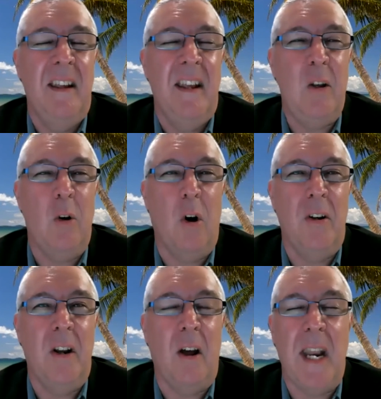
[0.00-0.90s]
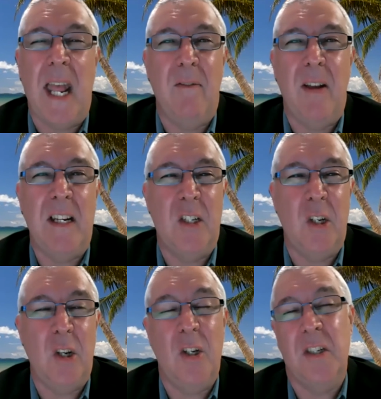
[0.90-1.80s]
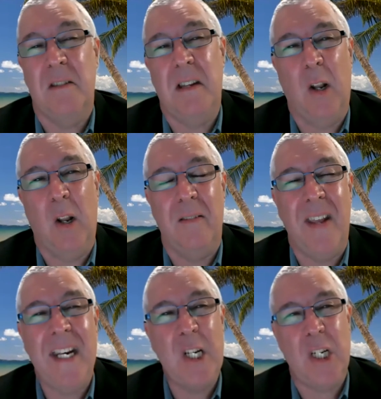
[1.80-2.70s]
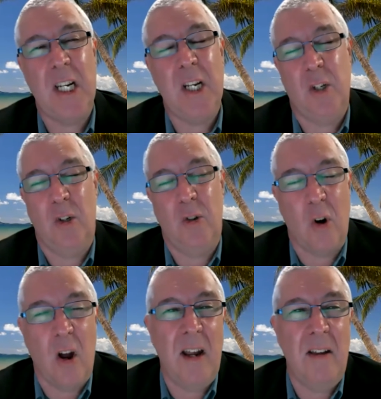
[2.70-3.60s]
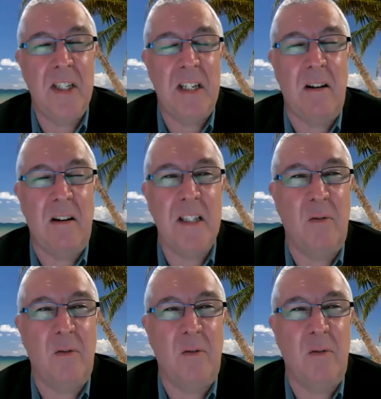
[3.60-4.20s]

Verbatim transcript: you're not having to use a lot of energy to drive the sterilizer.